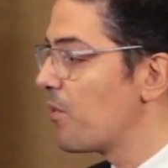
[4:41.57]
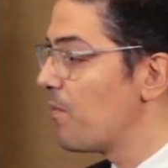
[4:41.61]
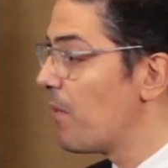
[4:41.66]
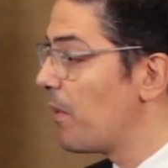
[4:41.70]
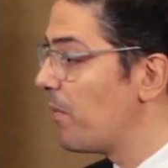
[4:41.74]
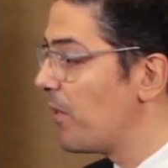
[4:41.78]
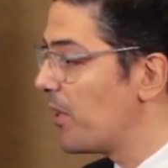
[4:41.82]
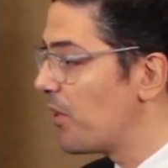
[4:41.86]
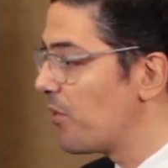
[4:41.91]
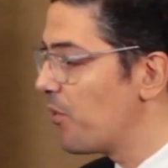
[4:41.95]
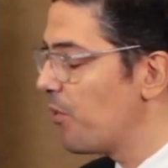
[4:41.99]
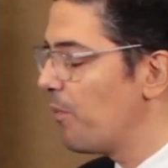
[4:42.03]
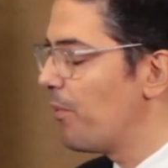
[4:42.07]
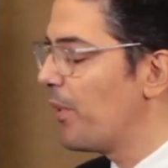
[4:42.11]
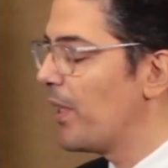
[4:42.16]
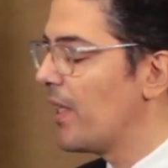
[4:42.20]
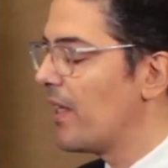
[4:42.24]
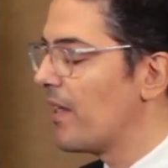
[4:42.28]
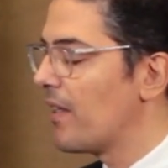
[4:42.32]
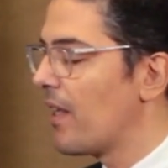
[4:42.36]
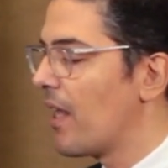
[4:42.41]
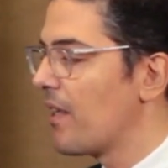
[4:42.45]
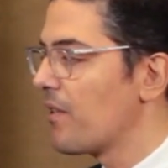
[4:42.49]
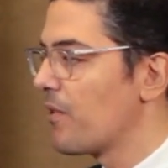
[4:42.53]
maybe 2
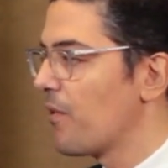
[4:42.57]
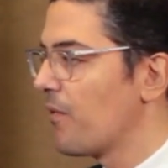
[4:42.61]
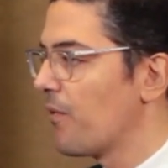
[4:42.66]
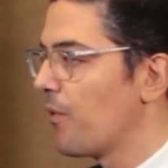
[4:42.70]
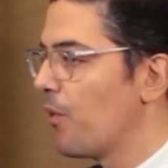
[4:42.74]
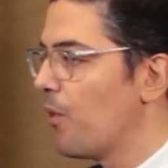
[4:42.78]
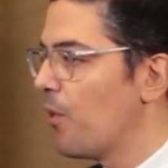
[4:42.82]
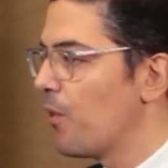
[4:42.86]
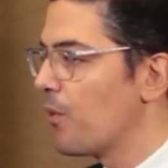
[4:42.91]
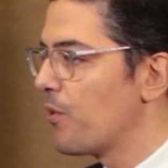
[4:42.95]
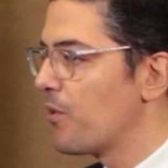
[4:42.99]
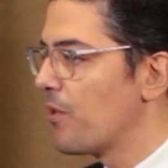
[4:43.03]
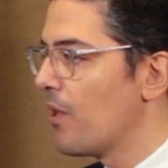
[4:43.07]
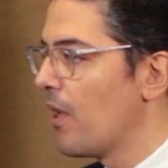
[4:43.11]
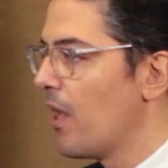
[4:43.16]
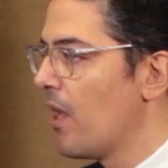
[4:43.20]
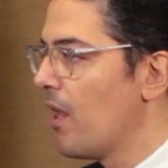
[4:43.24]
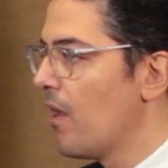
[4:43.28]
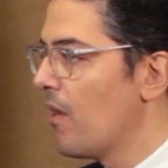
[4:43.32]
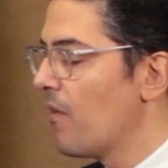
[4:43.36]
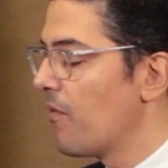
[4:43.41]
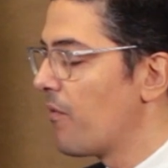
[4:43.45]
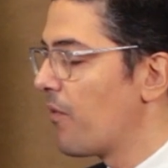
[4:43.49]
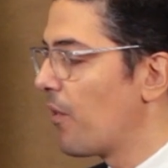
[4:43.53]
billion lines of codes
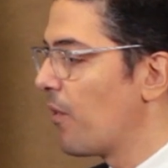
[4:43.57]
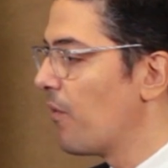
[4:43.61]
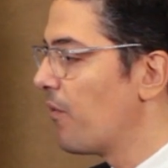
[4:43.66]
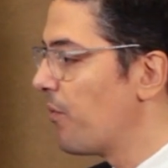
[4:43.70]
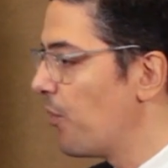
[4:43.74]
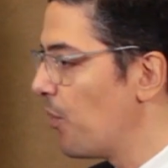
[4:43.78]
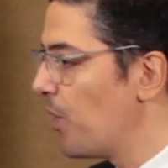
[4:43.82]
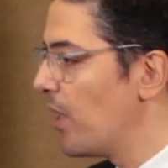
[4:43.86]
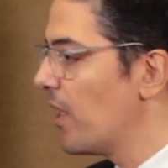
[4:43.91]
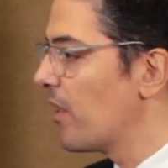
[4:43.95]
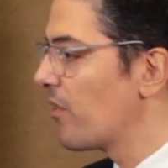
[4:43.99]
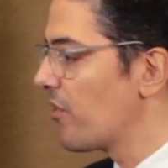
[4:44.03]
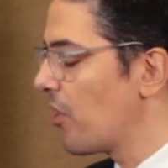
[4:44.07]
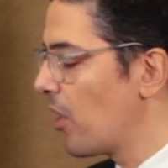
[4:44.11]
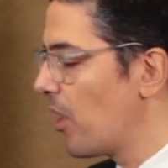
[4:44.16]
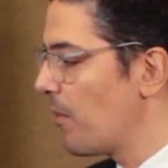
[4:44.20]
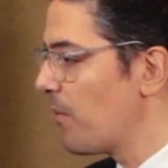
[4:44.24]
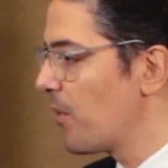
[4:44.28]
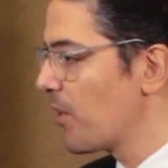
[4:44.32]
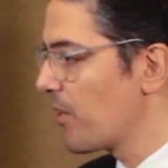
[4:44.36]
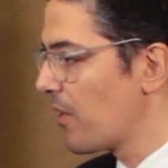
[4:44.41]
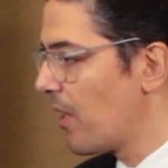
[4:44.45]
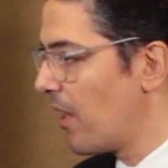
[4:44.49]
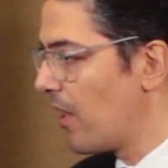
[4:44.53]
for fully
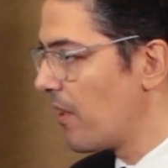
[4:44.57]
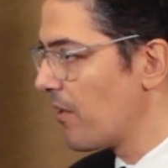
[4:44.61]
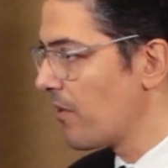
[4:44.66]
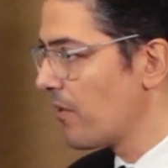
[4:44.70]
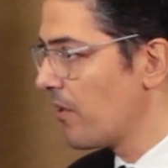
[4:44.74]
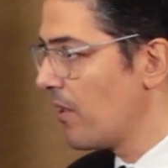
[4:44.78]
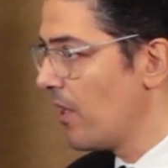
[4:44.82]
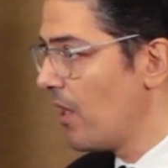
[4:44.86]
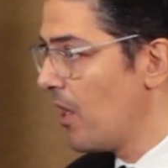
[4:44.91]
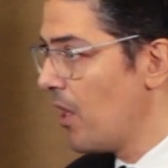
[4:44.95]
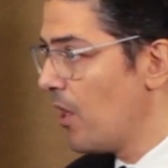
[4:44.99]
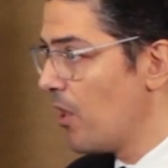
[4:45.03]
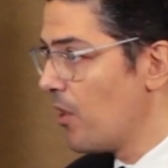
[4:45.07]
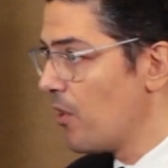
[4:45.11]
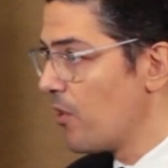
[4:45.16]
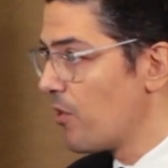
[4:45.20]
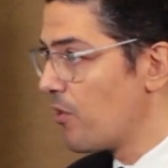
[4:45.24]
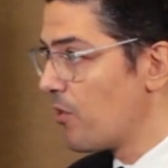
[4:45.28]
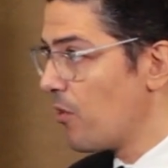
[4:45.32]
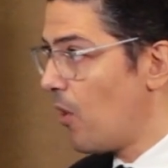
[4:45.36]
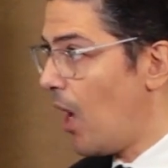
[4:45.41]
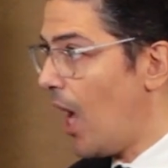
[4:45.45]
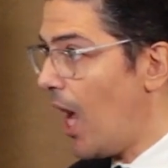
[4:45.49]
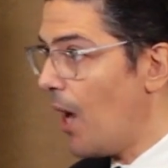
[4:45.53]
autonomous cars.
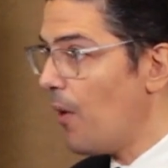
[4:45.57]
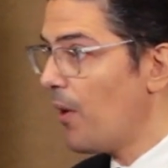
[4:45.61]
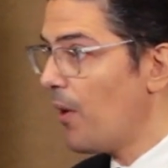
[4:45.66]
So how